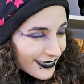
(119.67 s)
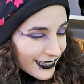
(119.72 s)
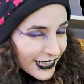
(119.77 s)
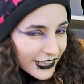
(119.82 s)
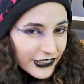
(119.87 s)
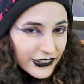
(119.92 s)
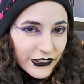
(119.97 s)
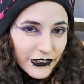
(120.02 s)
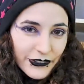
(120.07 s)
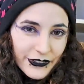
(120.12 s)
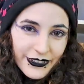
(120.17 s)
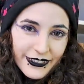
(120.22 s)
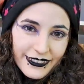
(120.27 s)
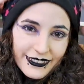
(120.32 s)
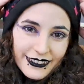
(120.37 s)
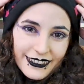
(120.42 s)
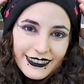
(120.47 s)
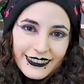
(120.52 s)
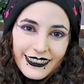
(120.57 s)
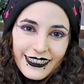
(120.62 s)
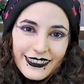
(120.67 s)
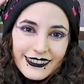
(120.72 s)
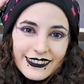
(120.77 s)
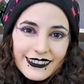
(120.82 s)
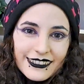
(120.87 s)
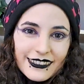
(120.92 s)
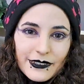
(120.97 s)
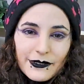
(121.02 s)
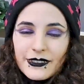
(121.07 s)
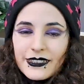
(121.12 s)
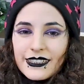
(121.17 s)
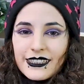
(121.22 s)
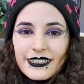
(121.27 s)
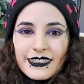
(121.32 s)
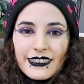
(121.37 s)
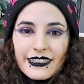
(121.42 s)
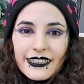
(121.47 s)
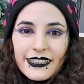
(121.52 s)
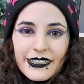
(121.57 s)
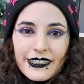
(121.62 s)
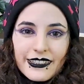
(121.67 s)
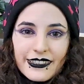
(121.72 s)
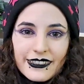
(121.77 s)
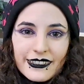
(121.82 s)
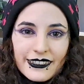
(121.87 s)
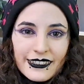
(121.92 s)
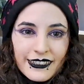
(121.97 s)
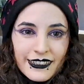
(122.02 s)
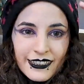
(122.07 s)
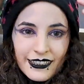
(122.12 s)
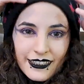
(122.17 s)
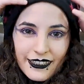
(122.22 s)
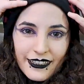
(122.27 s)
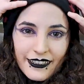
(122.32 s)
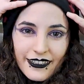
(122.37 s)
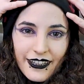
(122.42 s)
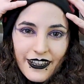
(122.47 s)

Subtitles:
I don't know, it has something like, it